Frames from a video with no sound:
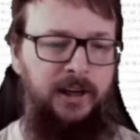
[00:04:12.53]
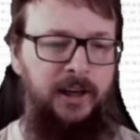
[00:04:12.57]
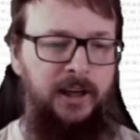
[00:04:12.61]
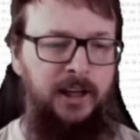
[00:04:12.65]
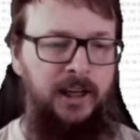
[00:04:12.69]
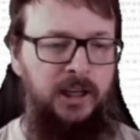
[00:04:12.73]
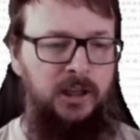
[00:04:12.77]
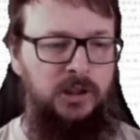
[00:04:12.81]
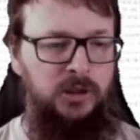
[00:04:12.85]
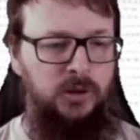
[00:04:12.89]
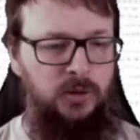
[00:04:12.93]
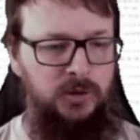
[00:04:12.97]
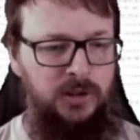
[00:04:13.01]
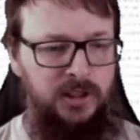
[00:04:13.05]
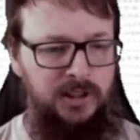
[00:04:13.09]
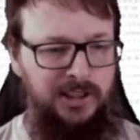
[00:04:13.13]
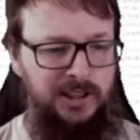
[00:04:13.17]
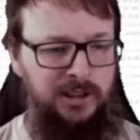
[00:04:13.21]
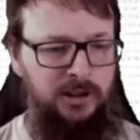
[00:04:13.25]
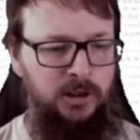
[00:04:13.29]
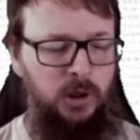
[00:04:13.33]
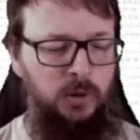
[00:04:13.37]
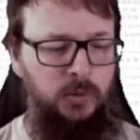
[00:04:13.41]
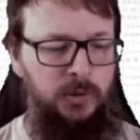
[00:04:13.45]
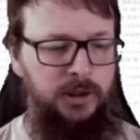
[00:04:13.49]
So this is how
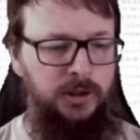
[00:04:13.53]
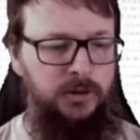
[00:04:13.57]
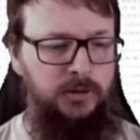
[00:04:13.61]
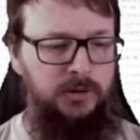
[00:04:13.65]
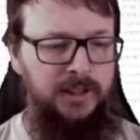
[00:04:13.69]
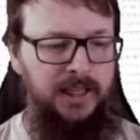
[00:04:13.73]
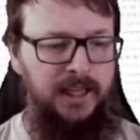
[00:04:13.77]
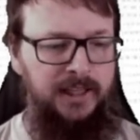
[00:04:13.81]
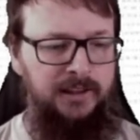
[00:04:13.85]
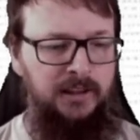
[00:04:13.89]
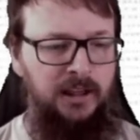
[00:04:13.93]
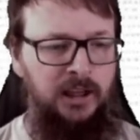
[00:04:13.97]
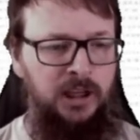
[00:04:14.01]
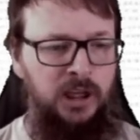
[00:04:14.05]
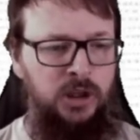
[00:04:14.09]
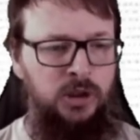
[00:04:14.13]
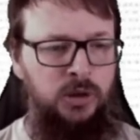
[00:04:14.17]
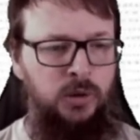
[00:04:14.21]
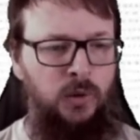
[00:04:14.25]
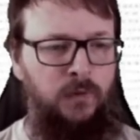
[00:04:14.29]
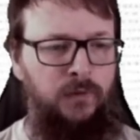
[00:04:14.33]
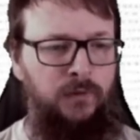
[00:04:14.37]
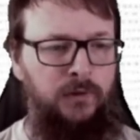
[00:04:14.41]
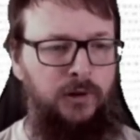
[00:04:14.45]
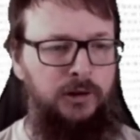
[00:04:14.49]
we do that. So
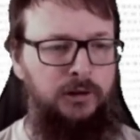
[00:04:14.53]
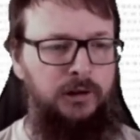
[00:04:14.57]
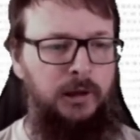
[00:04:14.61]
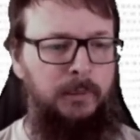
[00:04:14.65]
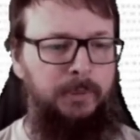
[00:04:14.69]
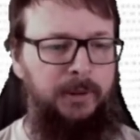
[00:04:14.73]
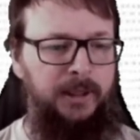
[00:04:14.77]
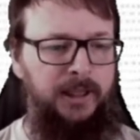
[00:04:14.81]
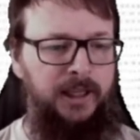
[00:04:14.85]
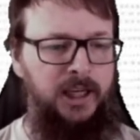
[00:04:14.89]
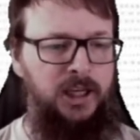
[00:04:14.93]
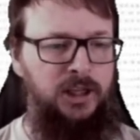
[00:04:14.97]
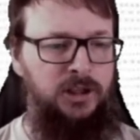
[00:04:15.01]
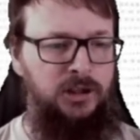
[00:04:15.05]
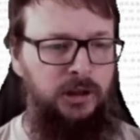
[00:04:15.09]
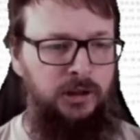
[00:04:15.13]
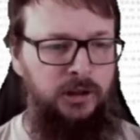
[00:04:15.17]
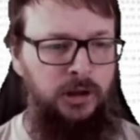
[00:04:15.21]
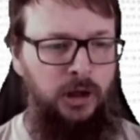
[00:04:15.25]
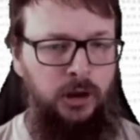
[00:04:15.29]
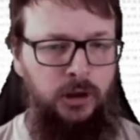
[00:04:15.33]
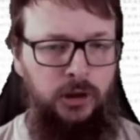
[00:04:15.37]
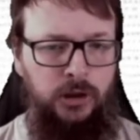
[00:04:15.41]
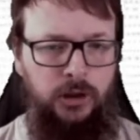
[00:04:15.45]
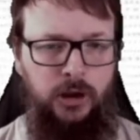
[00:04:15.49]
for the application,
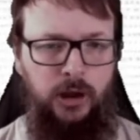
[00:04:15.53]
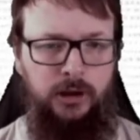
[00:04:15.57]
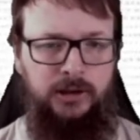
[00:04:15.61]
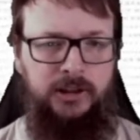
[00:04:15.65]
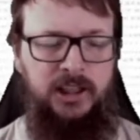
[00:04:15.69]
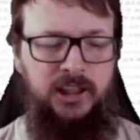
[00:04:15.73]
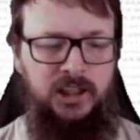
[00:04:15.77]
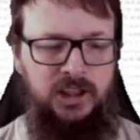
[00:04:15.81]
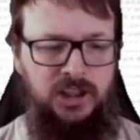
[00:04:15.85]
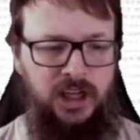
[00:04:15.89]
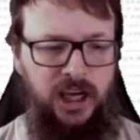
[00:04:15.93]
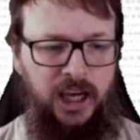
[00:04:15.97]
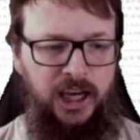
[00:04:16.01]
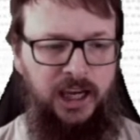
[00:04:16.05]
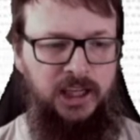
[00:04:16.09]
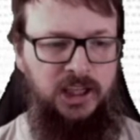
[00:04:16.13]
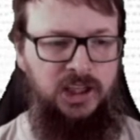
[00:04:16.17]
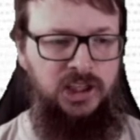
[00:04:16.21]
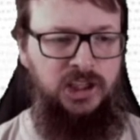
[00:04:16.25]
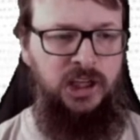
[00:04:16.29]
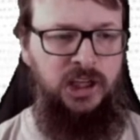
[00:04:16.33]
nothing changed.